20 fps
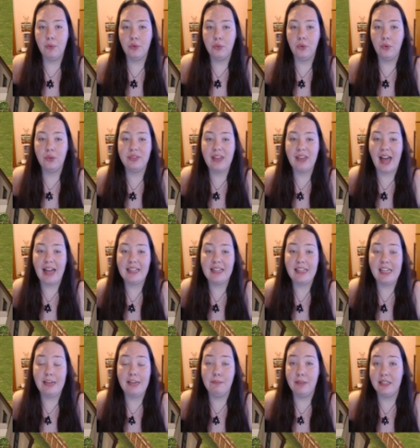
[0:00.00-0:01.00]
thought that
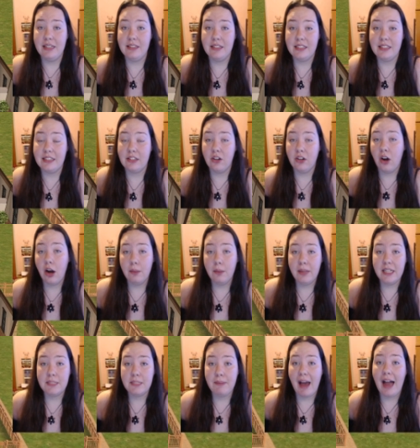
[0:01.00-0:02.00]
the Businesses and
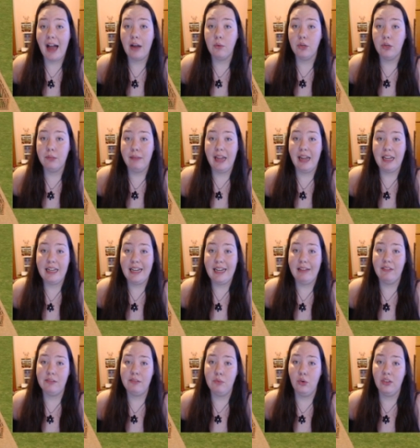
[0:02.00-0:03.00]
Hobbies pack would make it
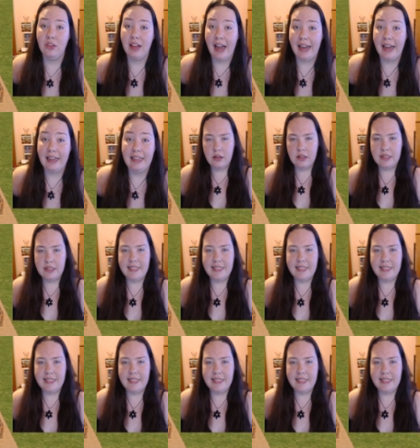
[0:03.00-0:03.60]
even more likely,